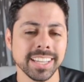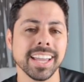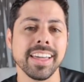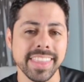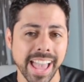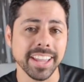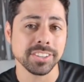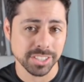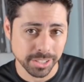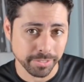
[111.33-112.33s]
and that
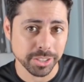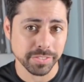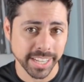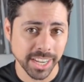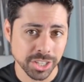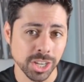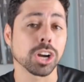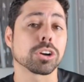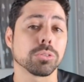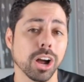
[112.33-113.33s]
is a diversification
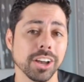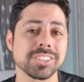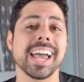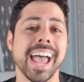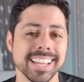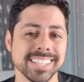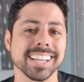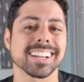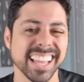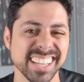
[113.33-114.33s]
across
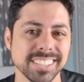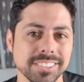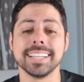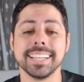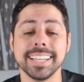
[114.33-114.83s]
asset classes.